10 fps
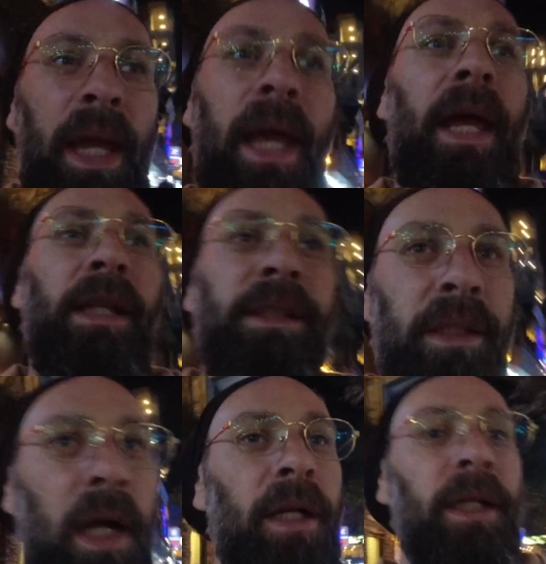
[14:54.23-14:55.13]
and
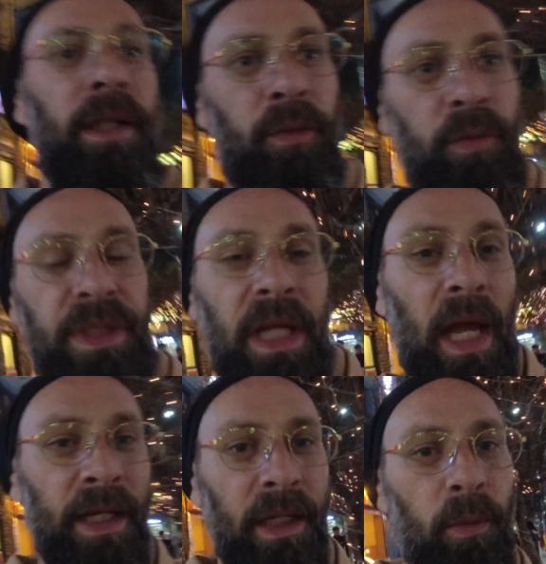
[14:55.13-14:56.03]
started
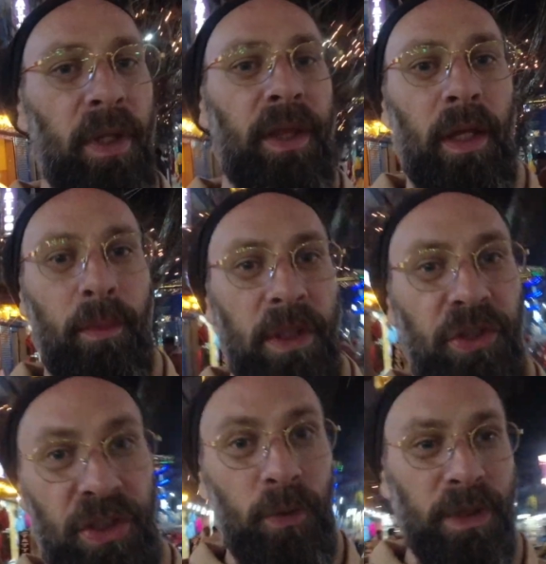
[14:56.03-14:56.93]
signing with him, and
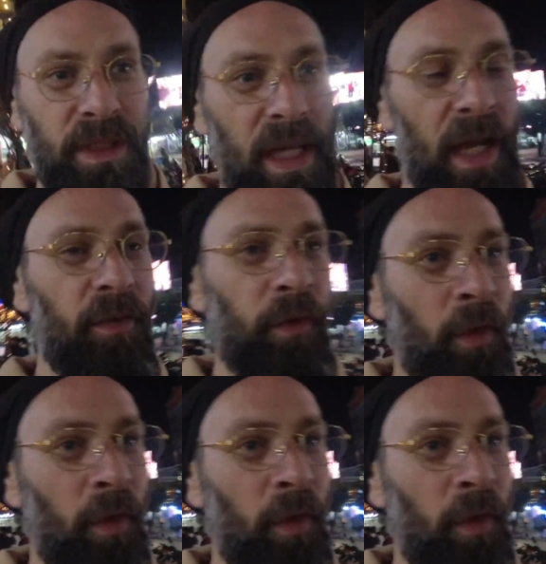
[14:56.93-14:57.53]
she was deaf.